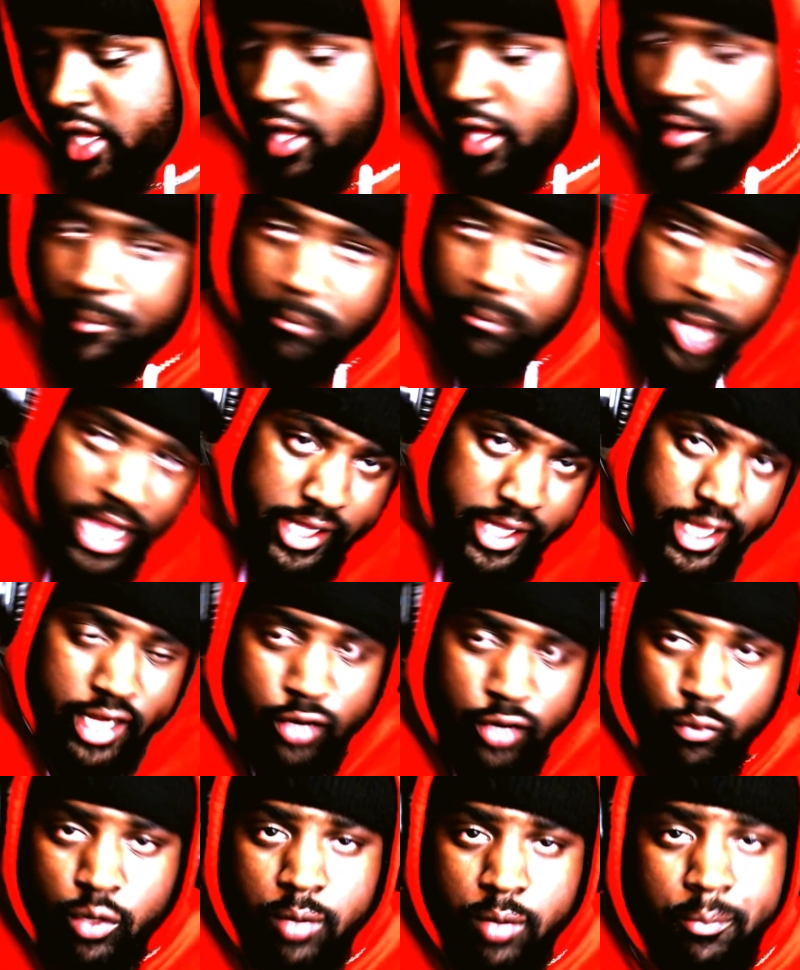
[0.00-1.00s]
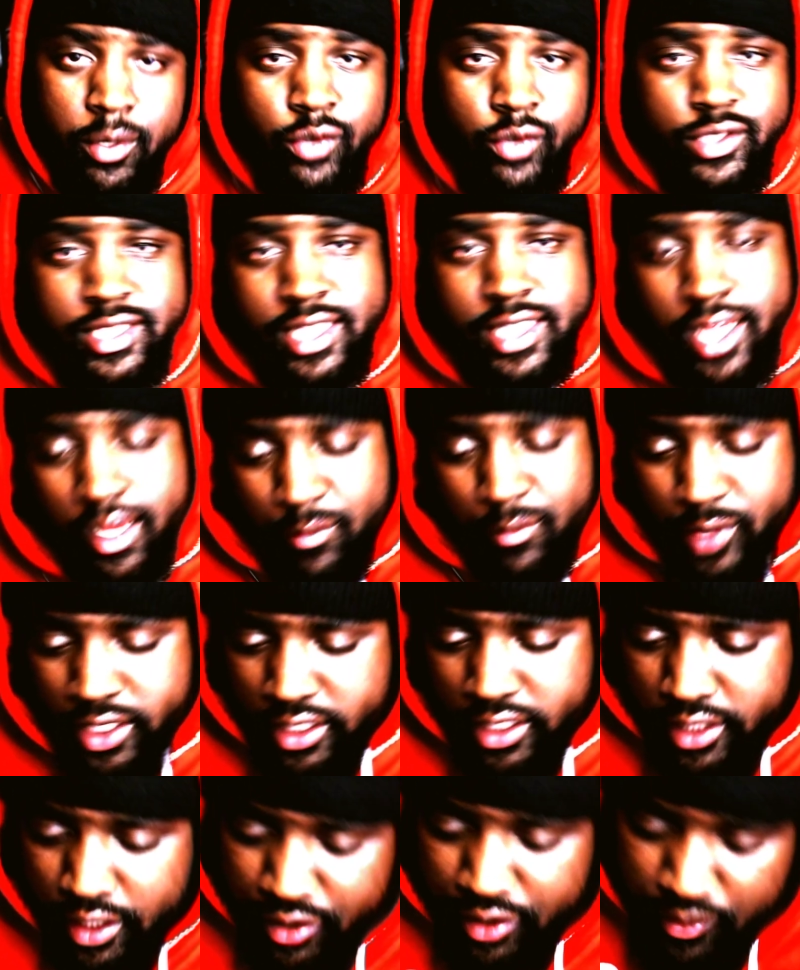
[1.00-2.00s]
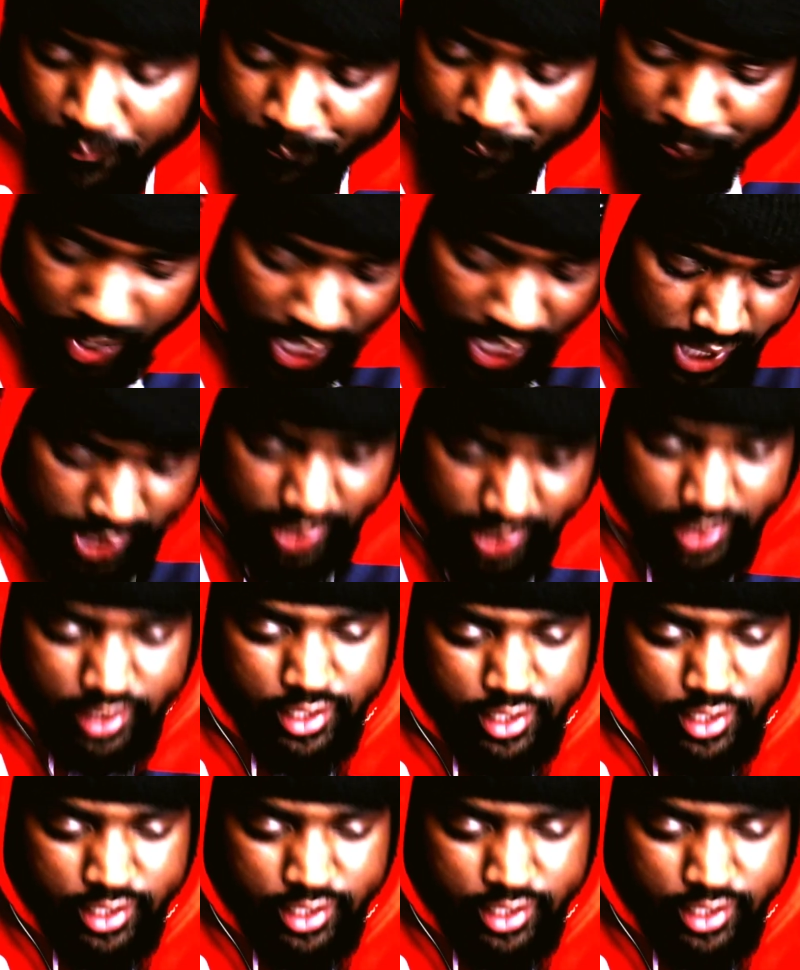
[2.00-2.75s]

Back at it one more time with another bang.